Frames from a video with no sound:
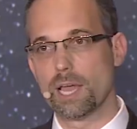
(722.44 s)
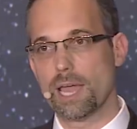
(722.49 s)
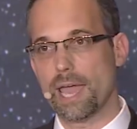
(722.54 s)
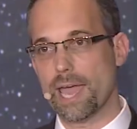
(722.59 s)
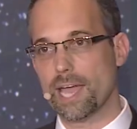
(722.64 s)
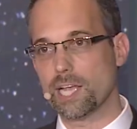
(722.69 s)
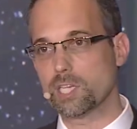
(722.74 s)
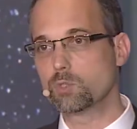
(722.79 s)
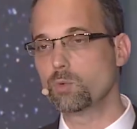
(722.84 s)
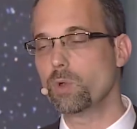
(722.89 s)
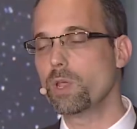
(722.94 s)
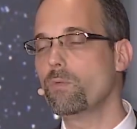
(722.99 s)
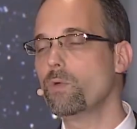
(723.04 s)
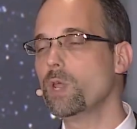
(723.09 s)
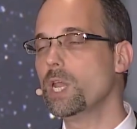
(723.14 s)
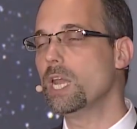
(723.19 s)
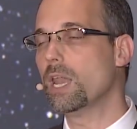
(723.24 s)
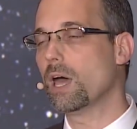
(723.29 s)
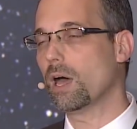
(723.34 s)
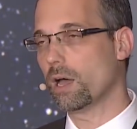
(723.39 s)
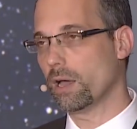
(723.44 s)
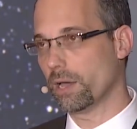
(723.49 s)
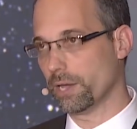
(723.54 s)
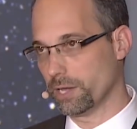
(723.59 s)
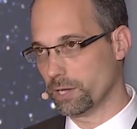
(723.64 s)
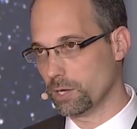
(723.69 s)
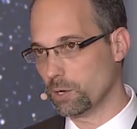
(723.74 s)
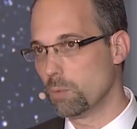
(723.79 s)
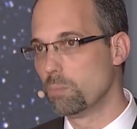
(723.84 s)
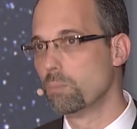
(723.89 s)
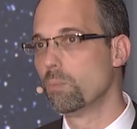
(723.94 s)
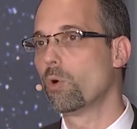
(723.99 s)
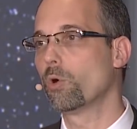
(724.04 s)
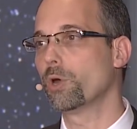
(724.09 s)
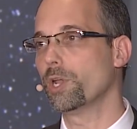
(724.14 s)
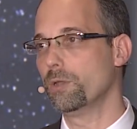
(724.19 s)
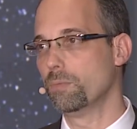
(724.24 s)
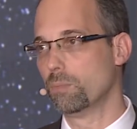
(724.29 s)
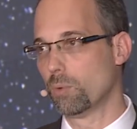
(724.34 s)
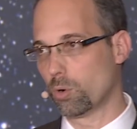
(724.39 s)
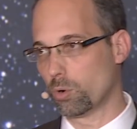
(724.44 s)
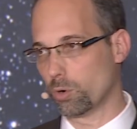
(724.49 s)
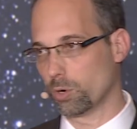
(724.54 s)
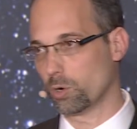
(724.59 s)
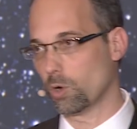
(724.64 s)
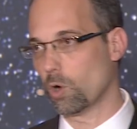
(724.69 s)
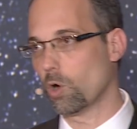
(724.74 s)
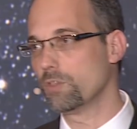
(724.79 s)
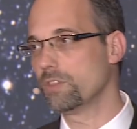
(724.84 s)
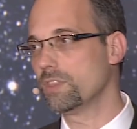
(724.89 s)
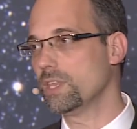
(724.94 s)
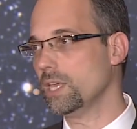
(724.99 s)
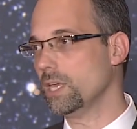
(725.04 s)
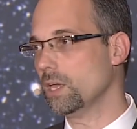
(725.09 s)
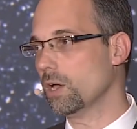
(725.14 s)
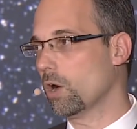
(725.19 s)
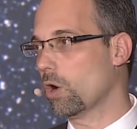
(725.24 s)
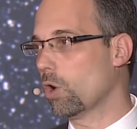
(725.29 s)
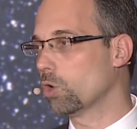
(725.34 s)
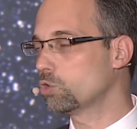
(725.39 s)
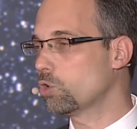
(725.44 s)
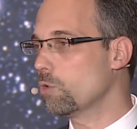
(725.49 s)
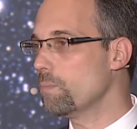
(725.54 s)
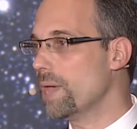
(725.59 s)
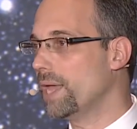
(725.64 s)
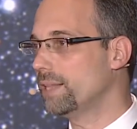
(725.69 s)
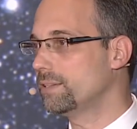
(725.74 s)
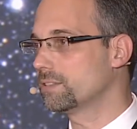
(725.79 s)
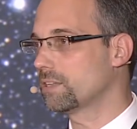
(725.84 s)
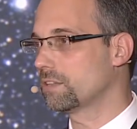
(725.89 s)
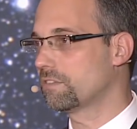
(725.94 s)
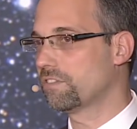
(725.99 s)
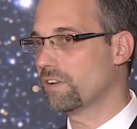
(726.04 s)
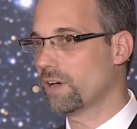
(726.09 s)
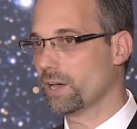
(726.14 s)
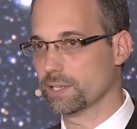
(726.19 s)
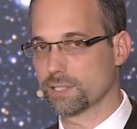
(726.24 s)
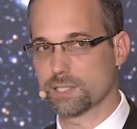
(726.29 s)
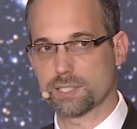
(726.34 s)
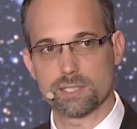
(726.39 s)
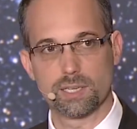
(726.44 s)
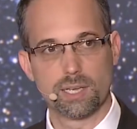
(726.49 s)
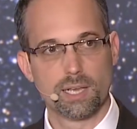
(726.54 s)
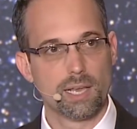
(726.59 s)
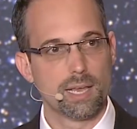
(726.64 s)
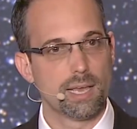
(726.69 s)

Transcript: as we rely more and more on the automated advice,